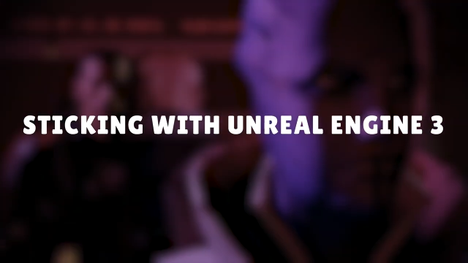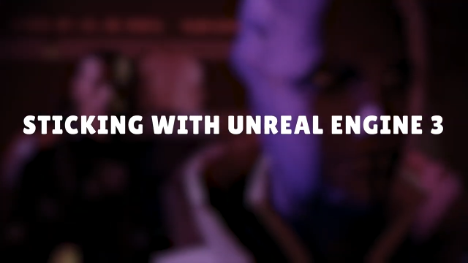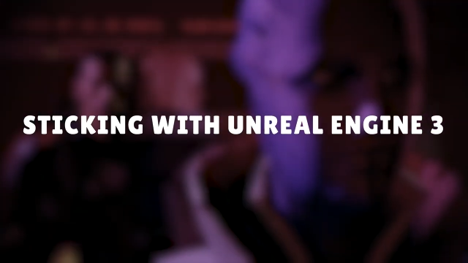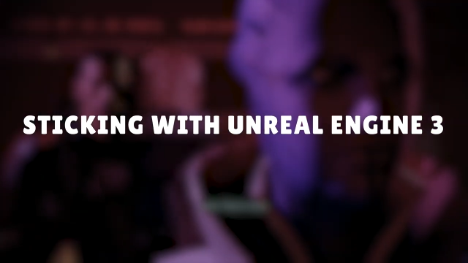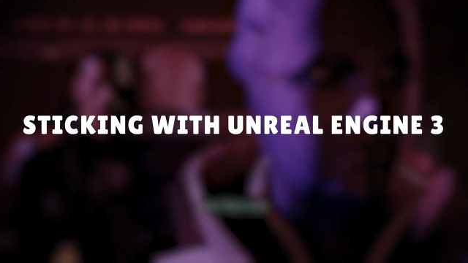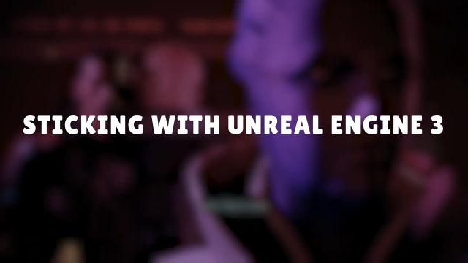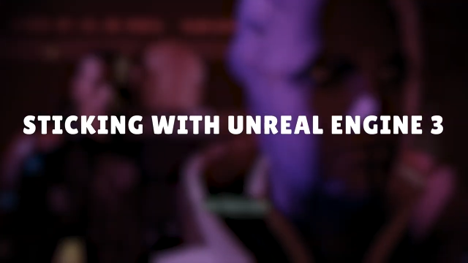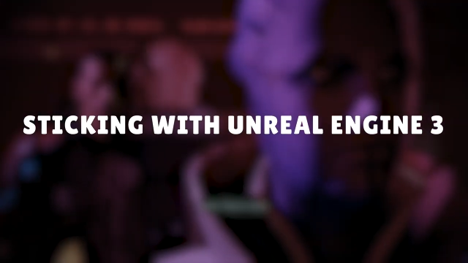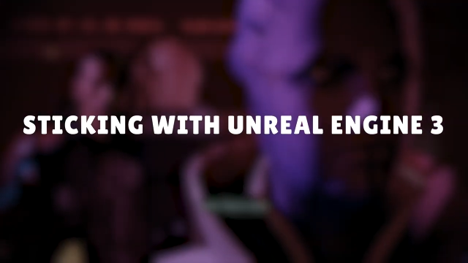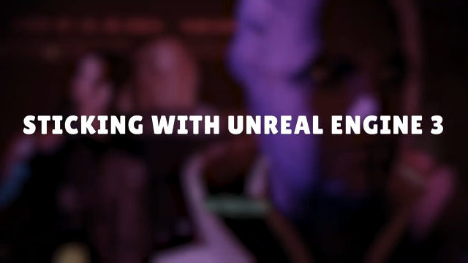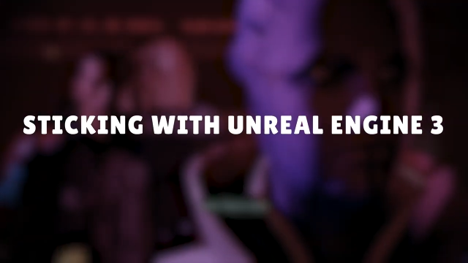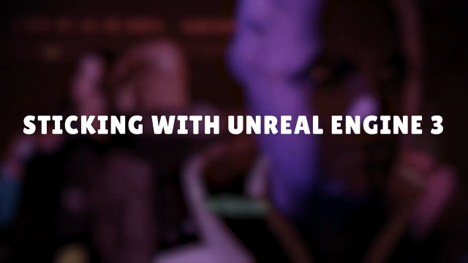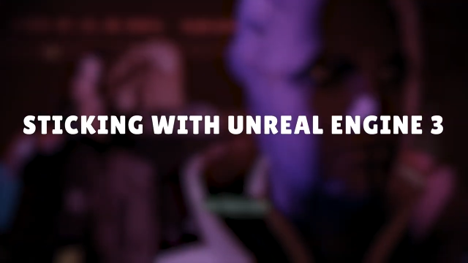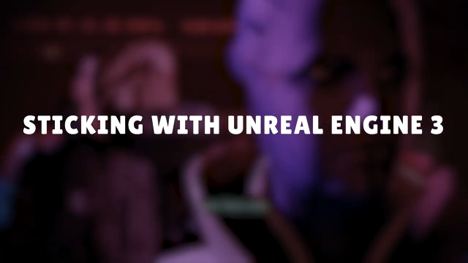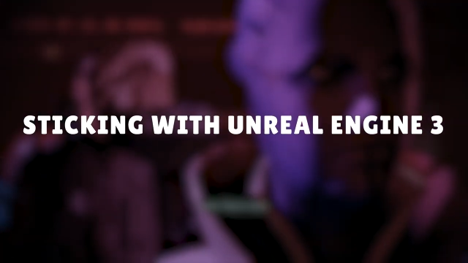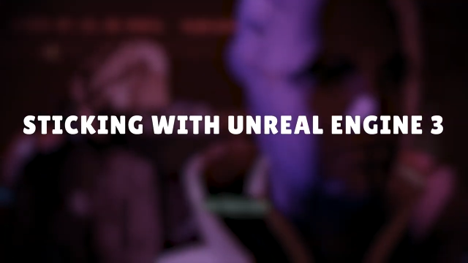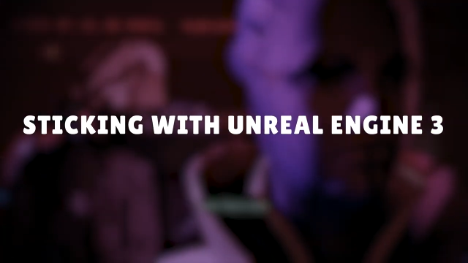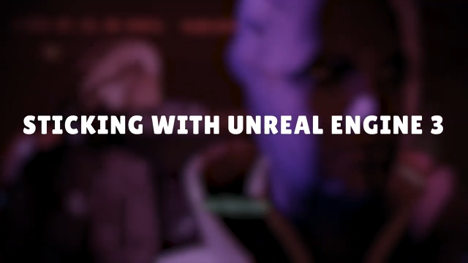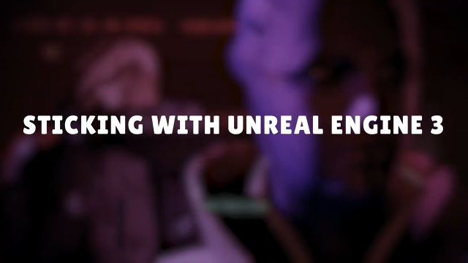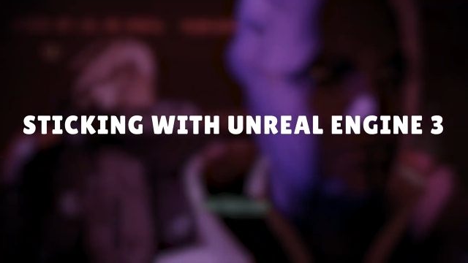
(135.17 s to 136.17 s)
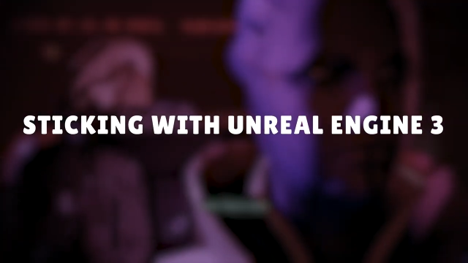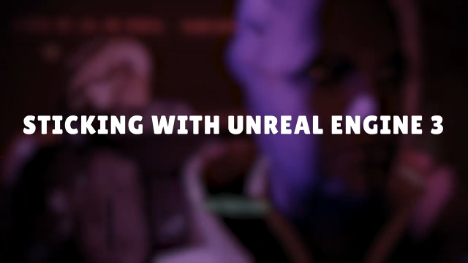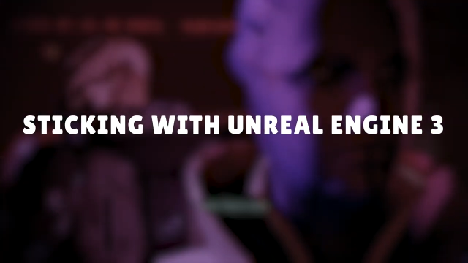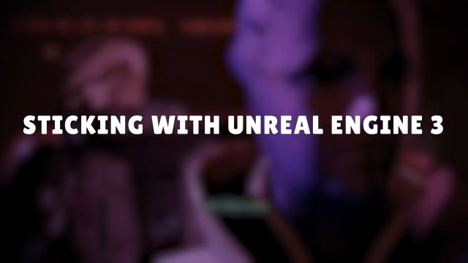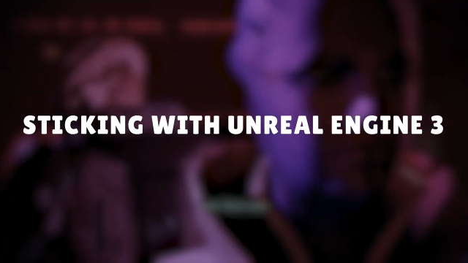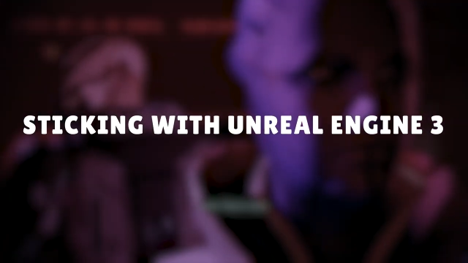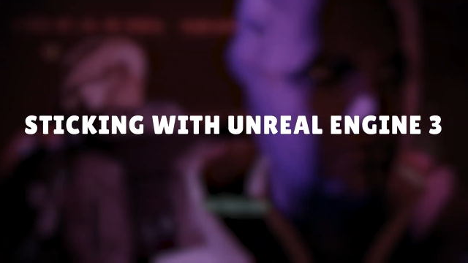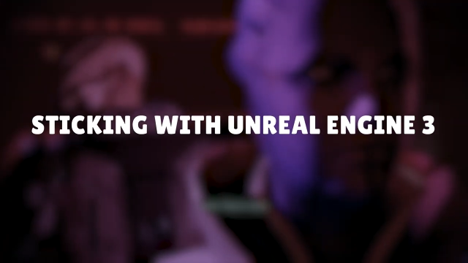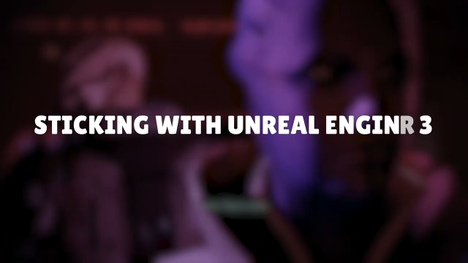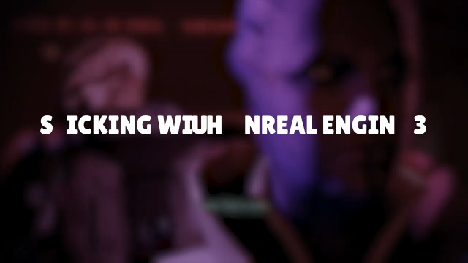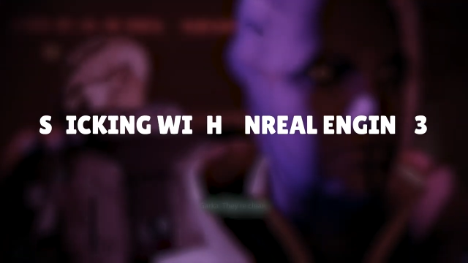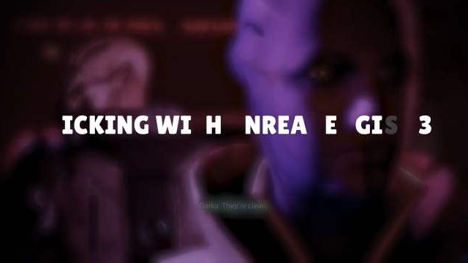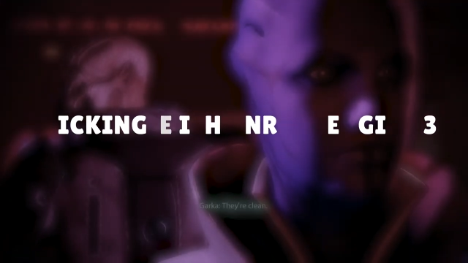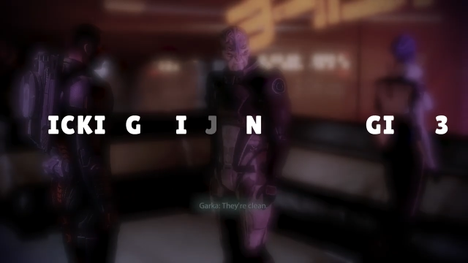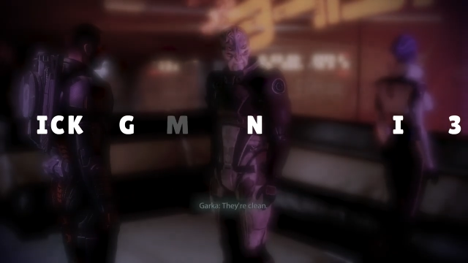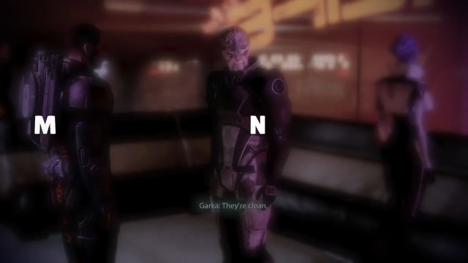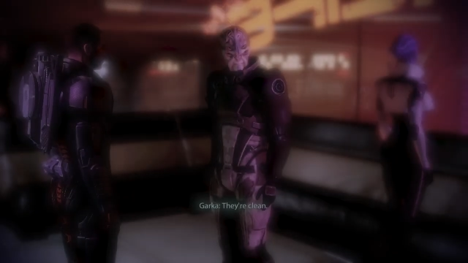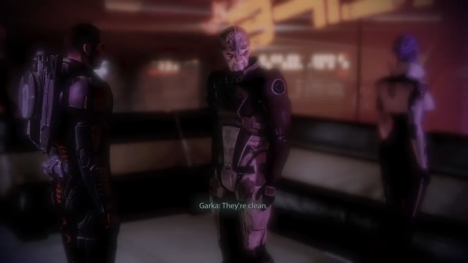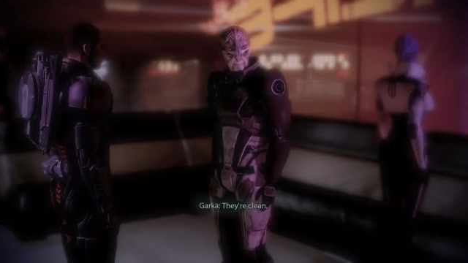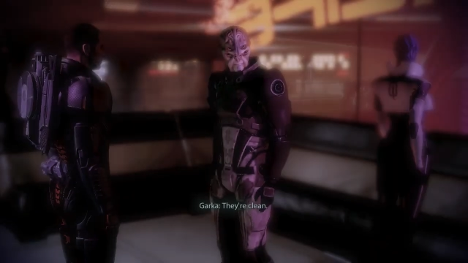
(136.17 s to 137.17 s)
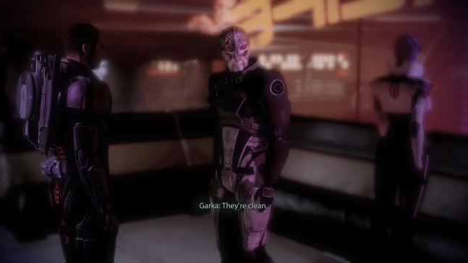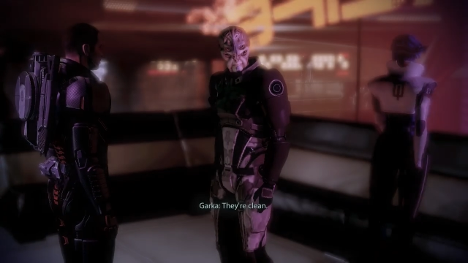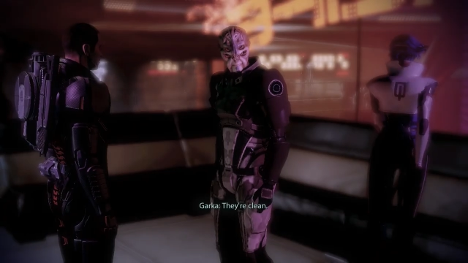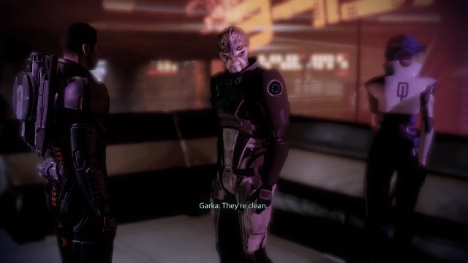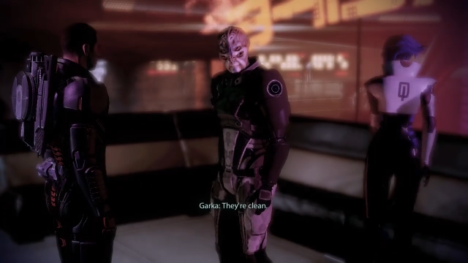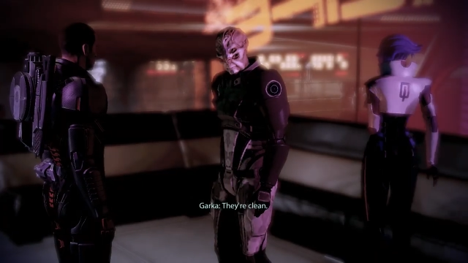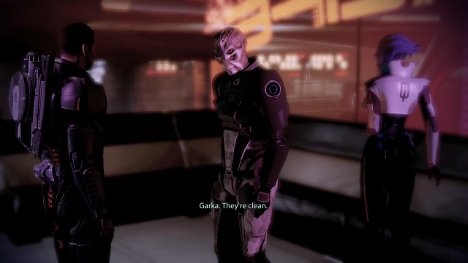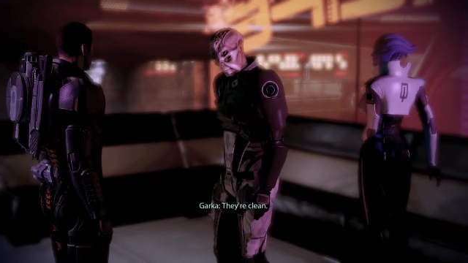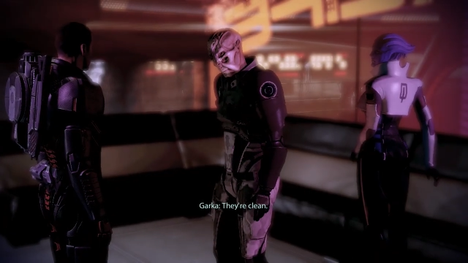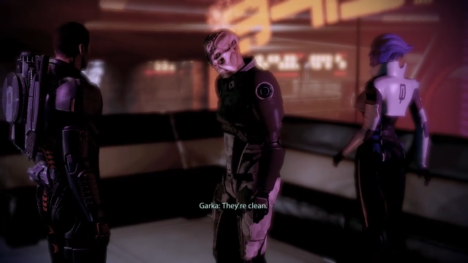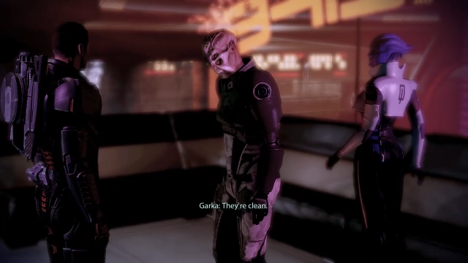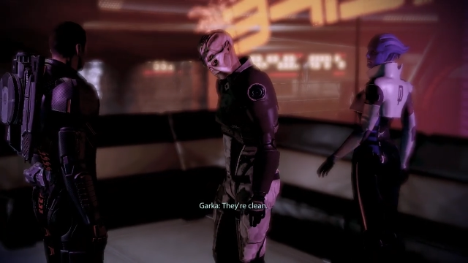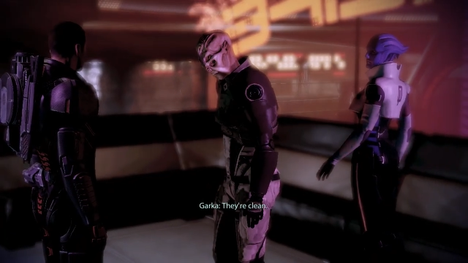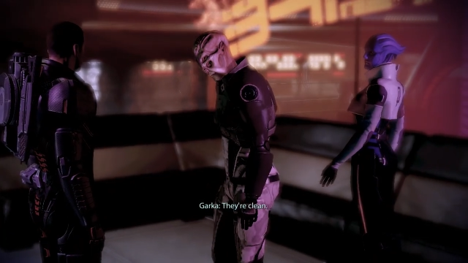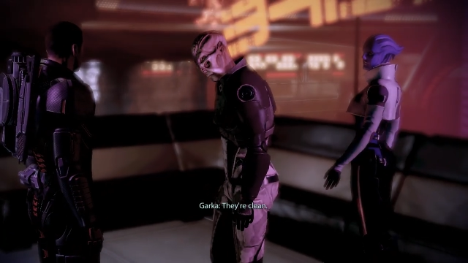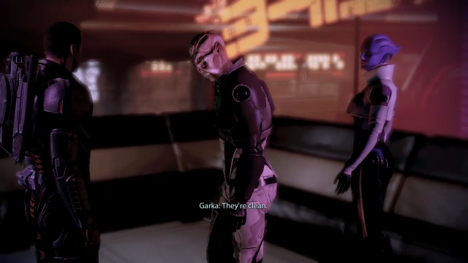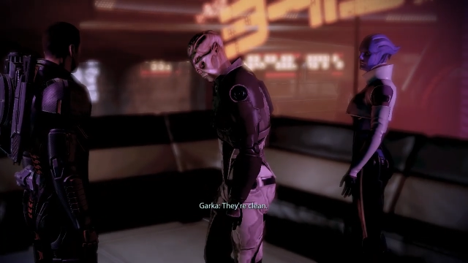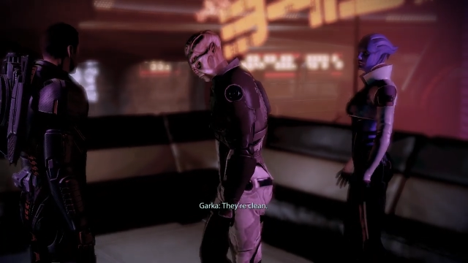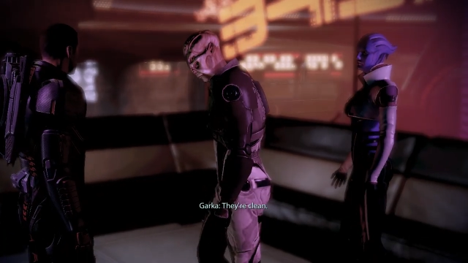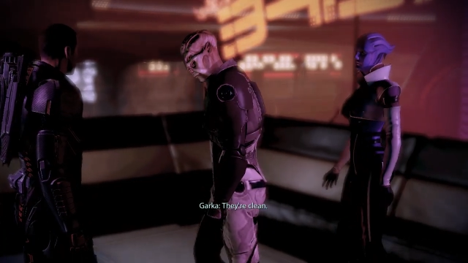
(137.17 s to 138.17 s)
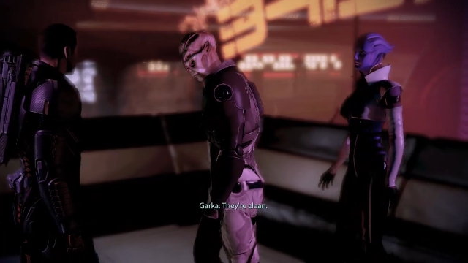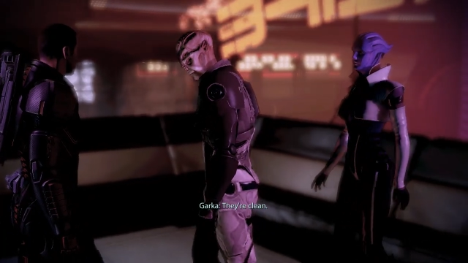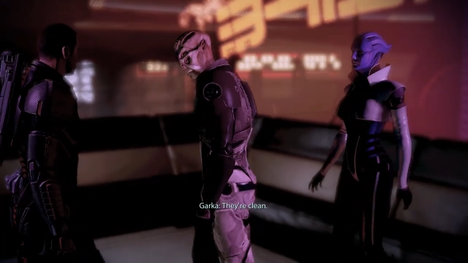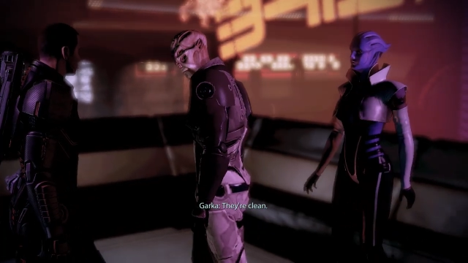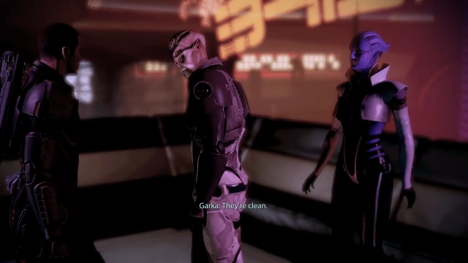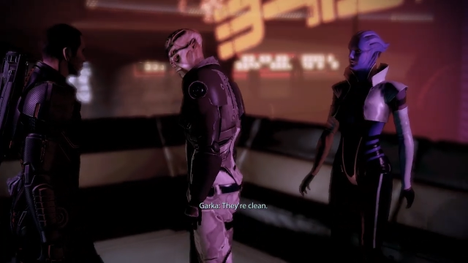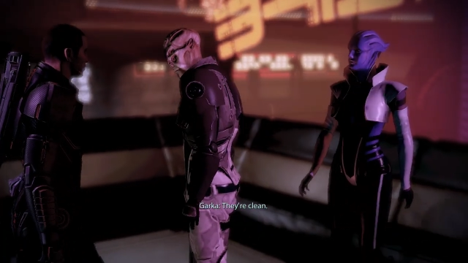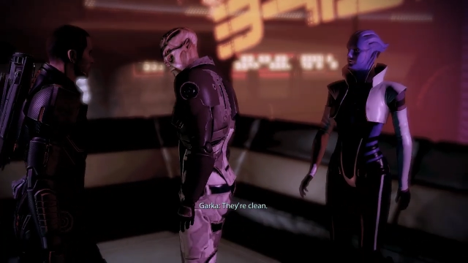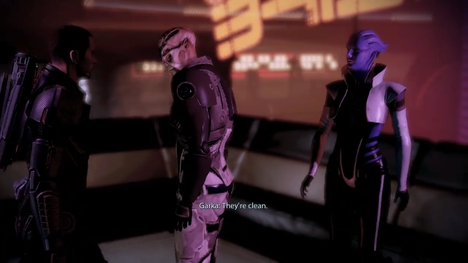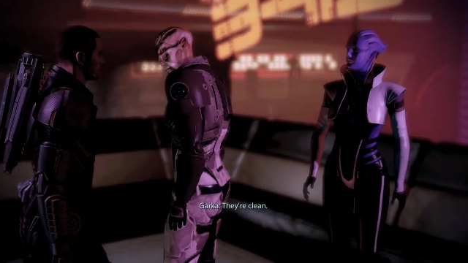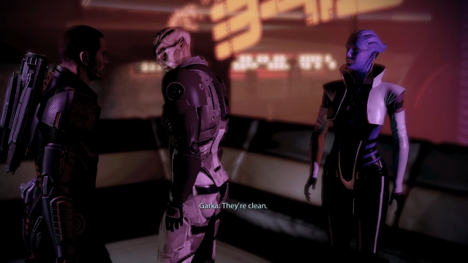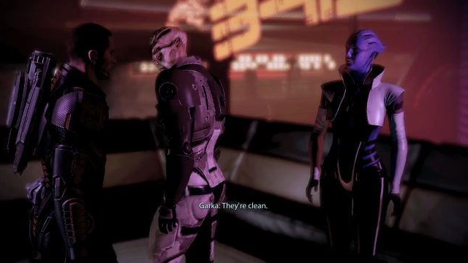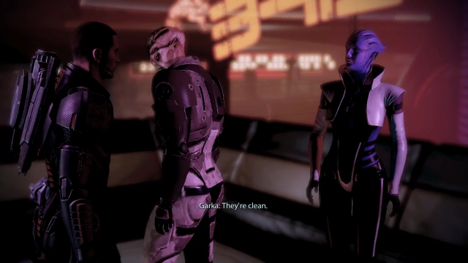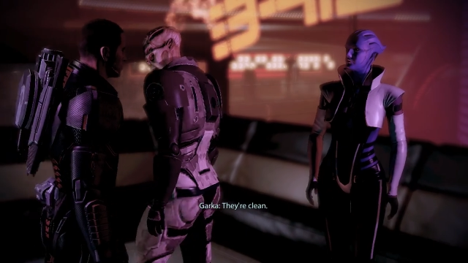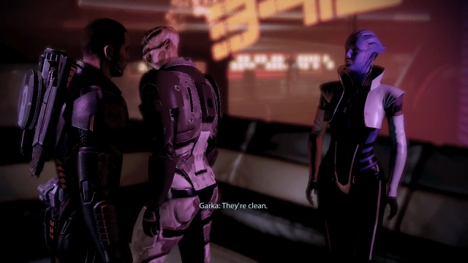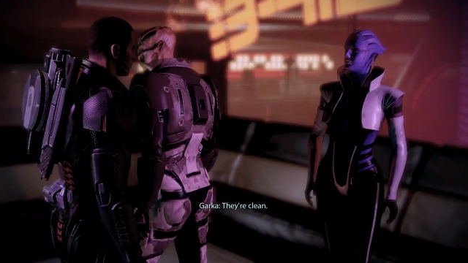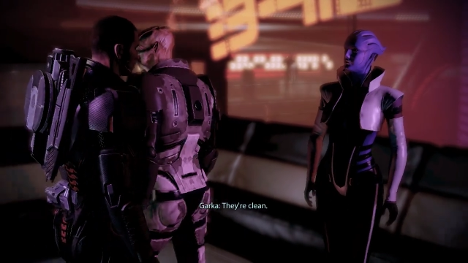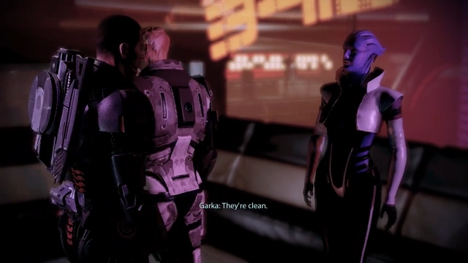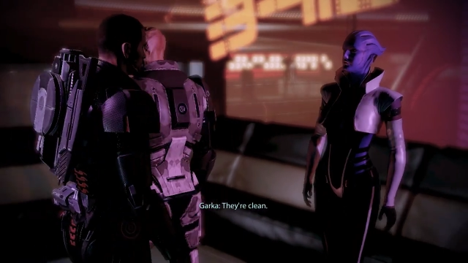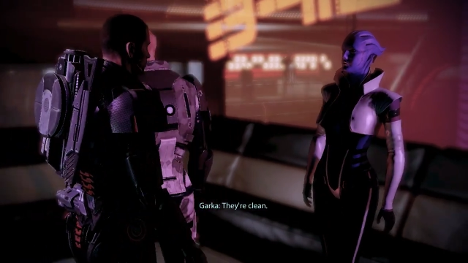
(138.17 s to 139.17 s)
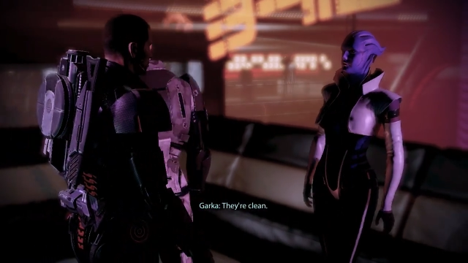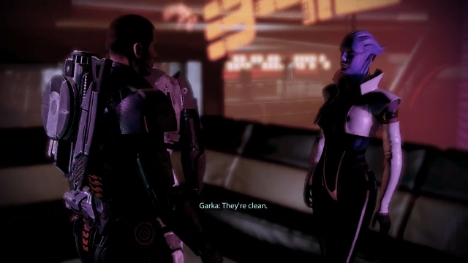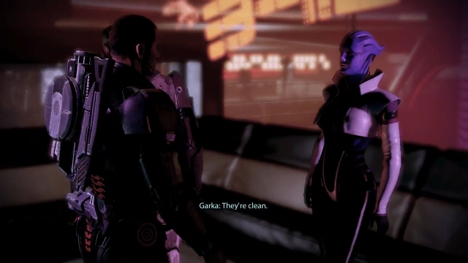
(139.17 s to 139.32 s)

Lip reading: Nobody's mouth can be seen.